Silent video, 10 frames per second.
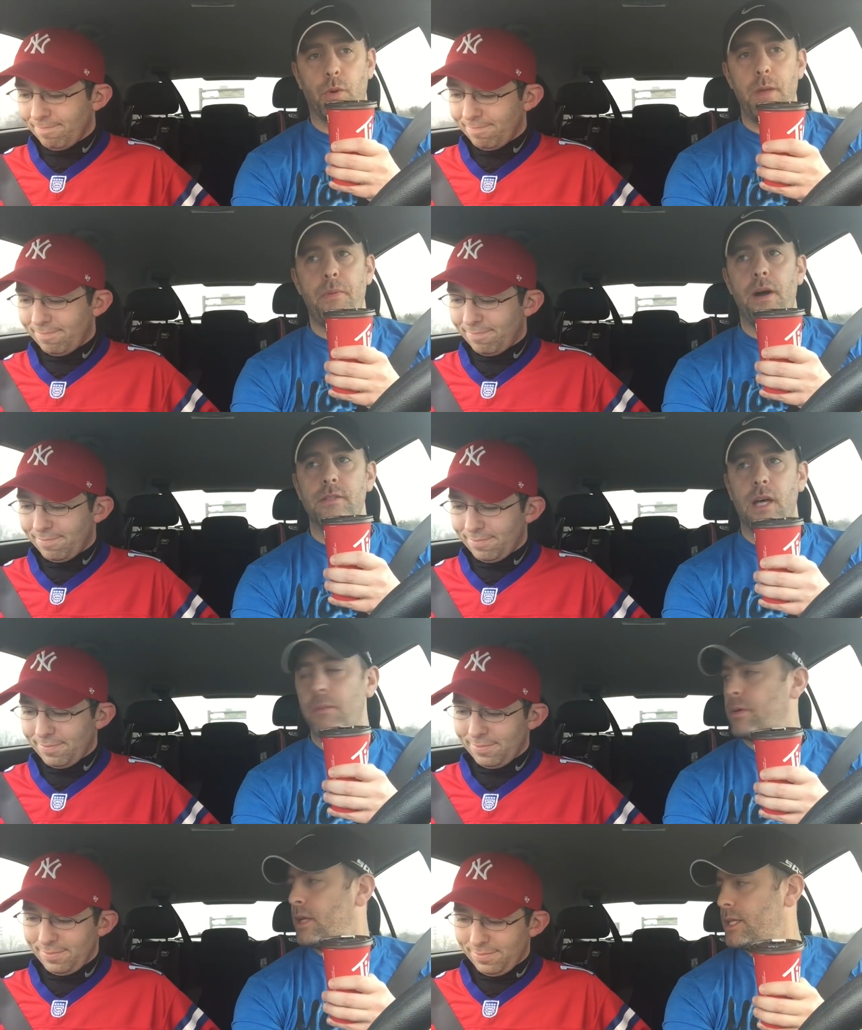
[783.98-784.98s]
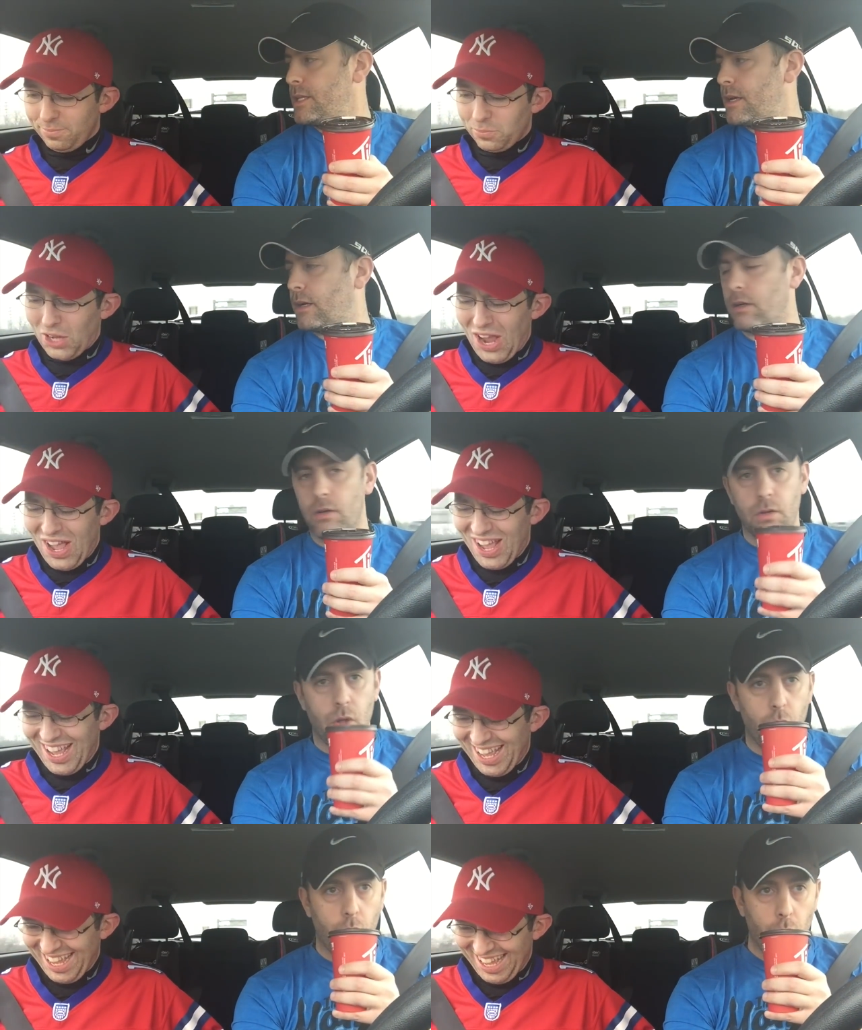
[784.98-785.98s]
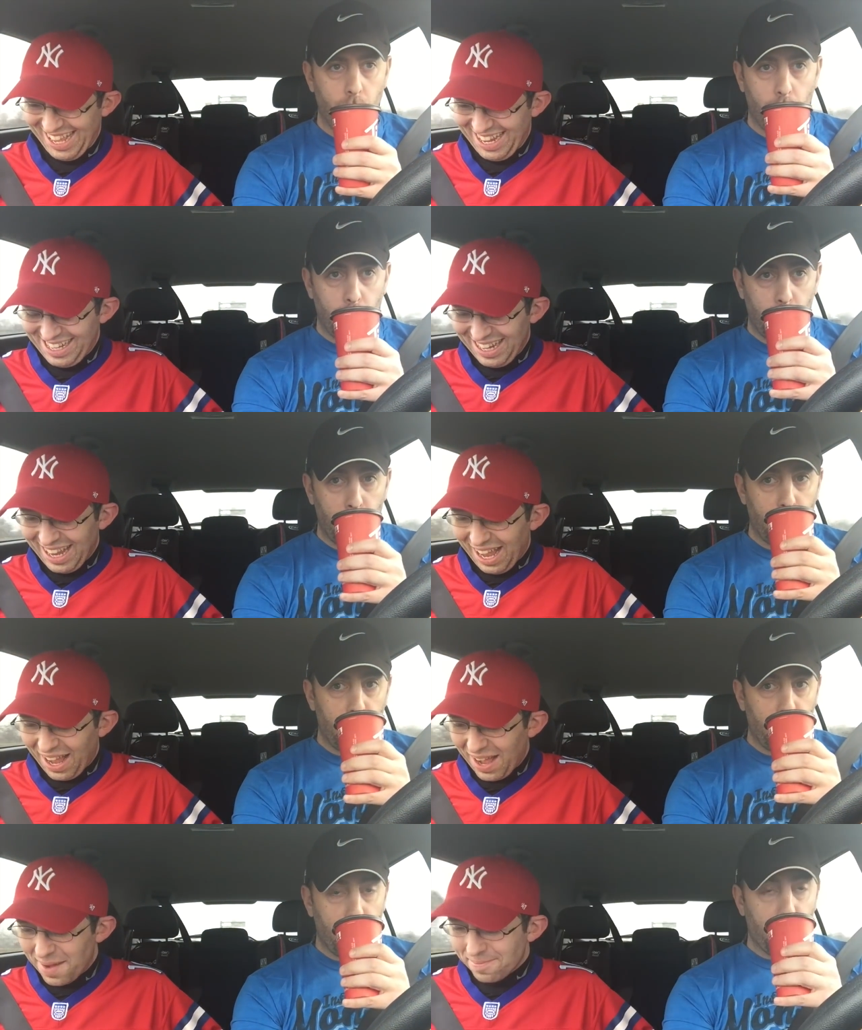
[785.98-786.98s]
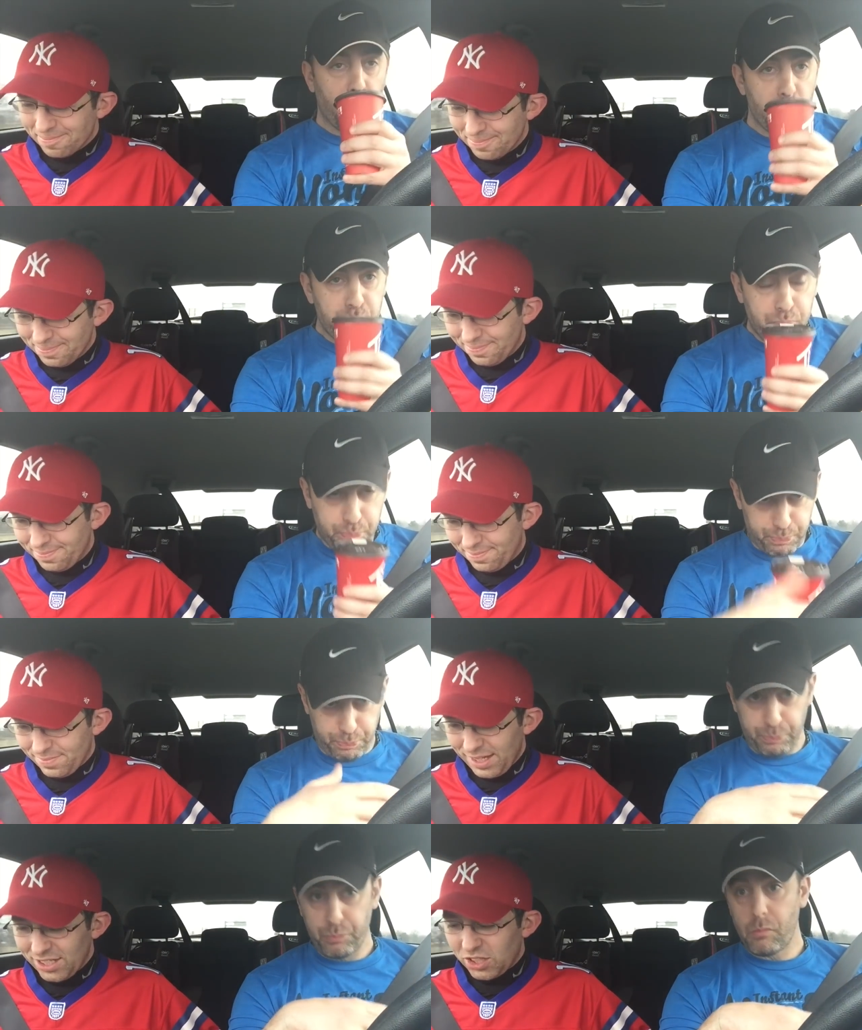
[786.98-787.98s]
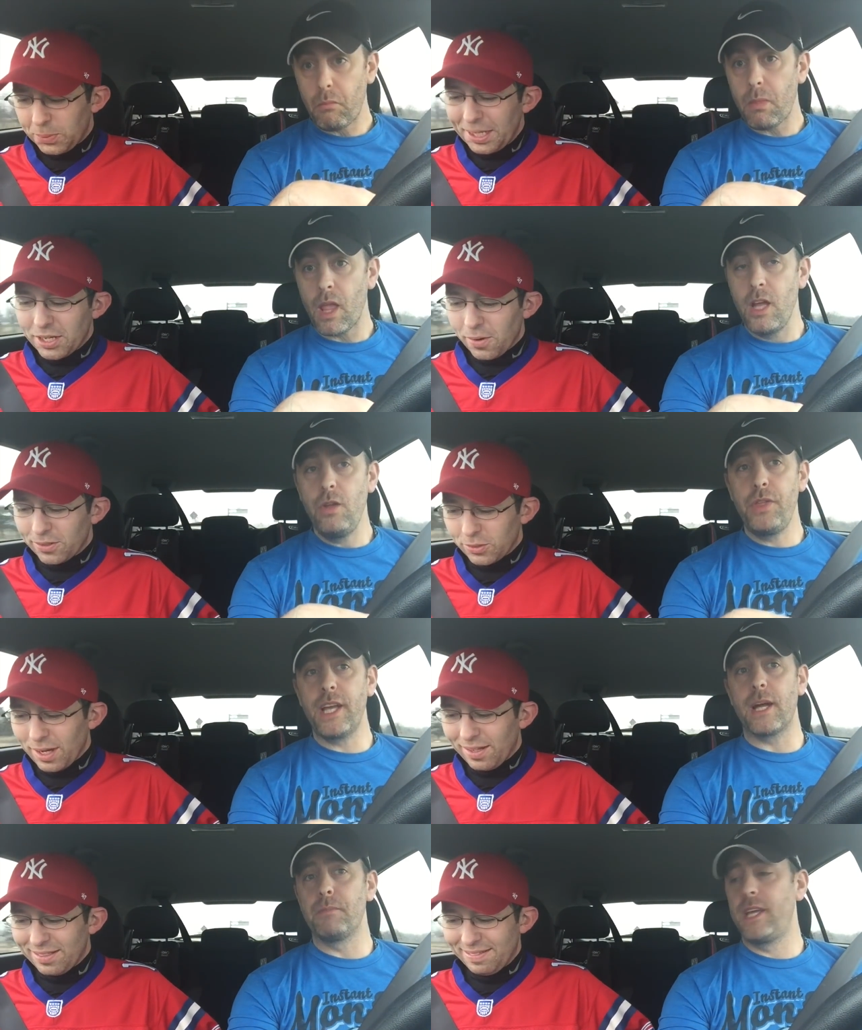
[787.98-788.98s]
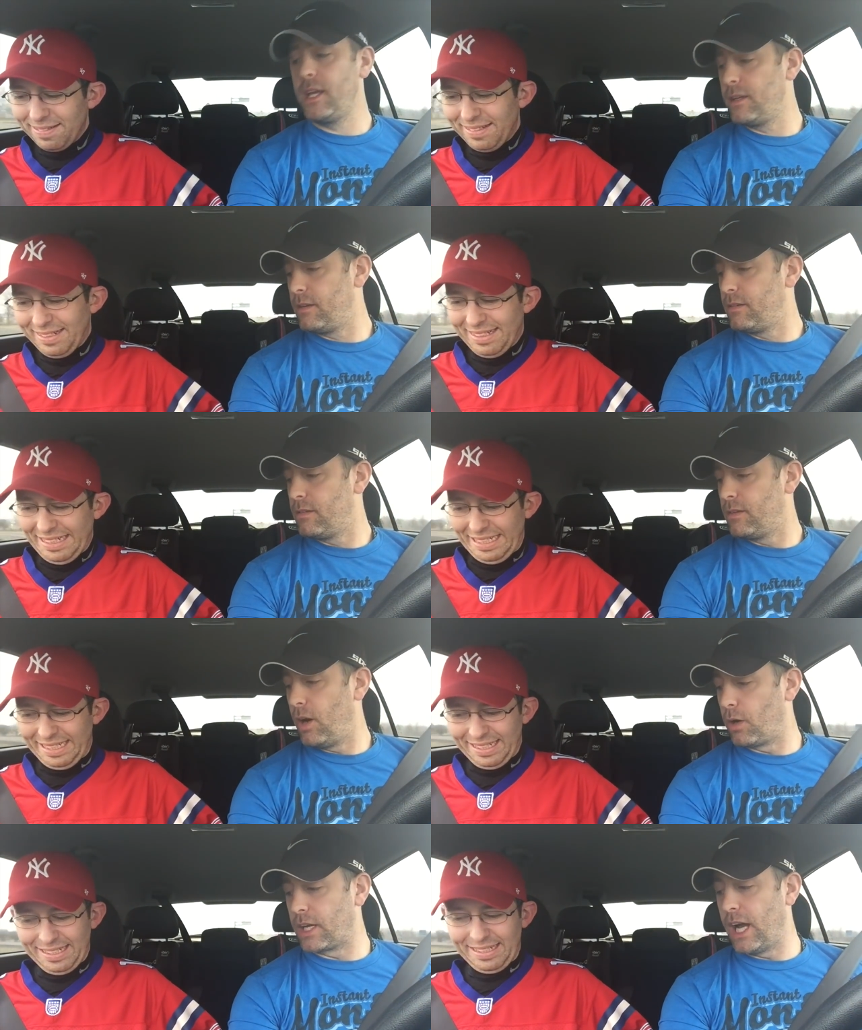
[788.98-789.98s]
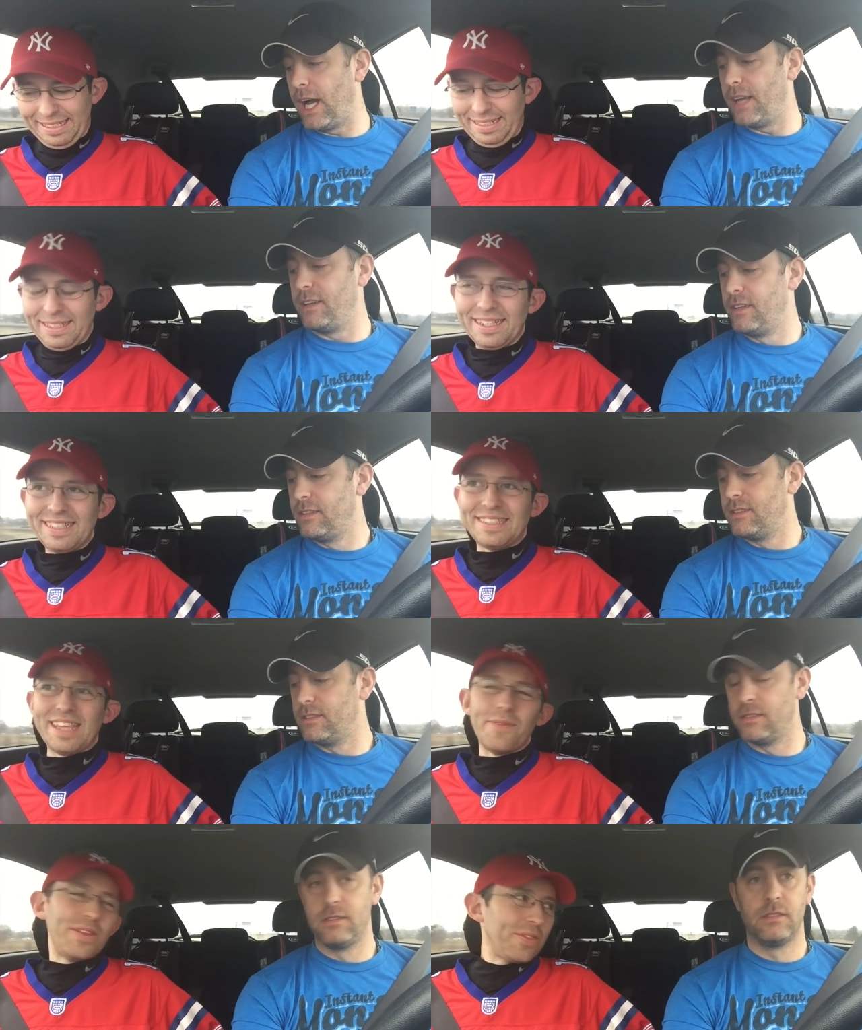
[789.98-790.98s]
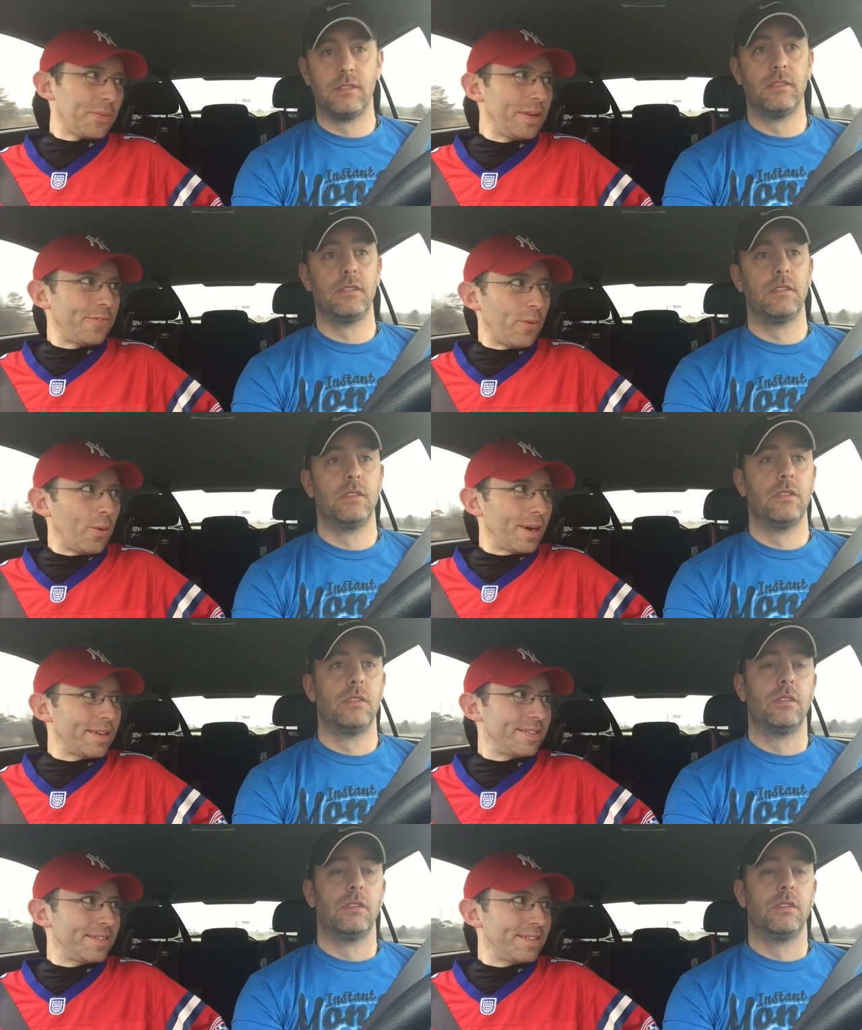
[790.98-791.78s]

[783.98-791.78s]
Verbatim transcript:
Speaker 1: 20 pounds on him. Put him at D tackle. Um, is three cone you drill. I'm kidding. Oh
Speaker 2: God. Seven three four.